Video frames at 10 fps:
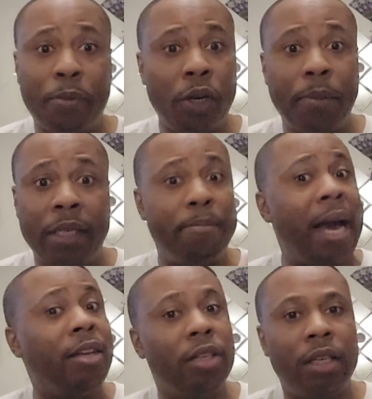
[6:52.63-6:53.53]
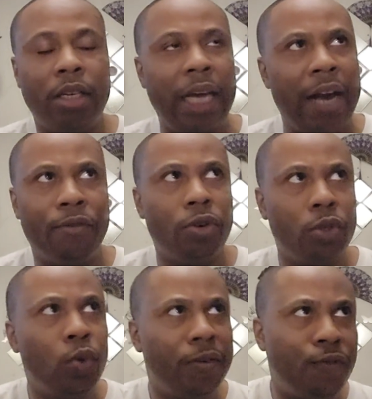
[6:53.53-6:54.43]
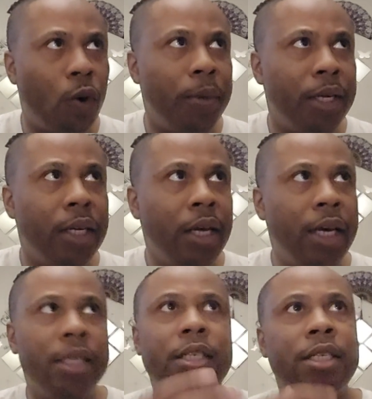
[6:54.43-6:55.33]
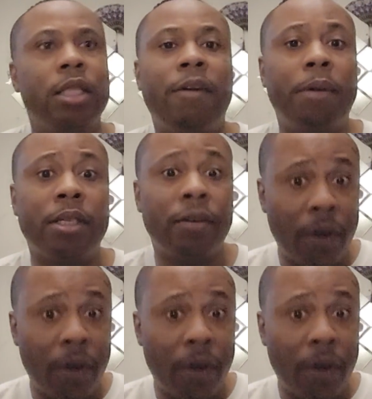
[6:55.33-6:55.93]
pretty much manually have her do it for me, and she sent off my stuff.